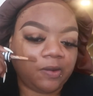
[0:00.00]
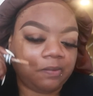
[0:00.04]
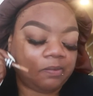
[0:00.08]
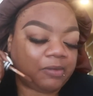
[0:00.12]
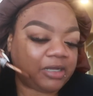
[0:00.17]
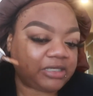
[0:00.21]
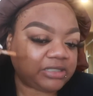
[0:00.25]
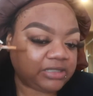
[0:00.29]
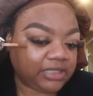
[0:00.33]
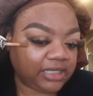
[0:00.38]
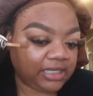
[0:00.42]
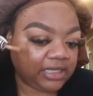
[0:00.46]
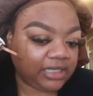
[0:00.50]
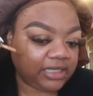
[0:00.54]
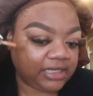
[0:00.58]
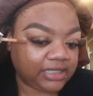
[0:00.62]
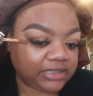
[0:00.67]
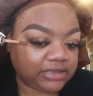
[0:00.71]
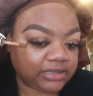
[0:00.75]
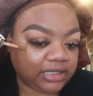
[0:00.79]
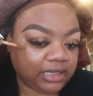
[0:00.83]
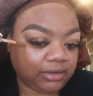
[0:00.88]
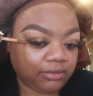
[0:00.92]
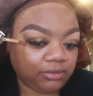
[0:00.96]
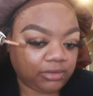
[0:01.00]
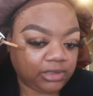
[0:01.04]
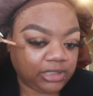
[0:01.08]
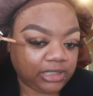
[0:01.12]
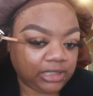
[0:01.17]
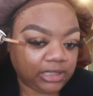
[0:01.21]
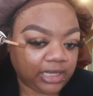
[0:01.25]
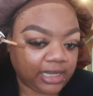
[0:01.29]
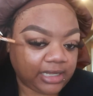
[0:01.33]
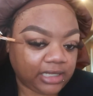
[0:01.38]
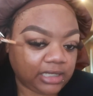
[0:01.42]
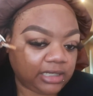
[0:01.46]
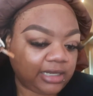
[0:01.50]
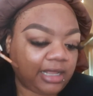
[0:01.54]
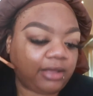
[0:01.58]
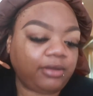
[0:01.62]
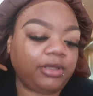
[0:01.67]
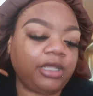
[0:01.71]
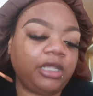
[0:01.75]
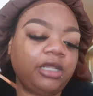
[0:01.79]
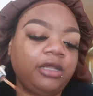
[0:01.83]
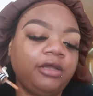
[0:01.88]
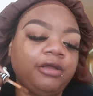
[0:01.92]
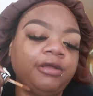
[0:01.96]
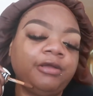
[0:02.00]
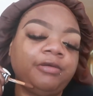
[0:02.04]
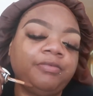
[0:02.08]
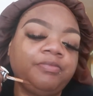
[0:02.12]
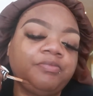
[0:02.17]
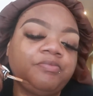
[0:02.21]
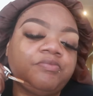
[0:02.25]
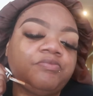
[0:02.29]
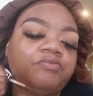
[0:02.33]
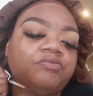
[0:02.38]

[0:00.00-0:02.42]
my skin is not really liking out here.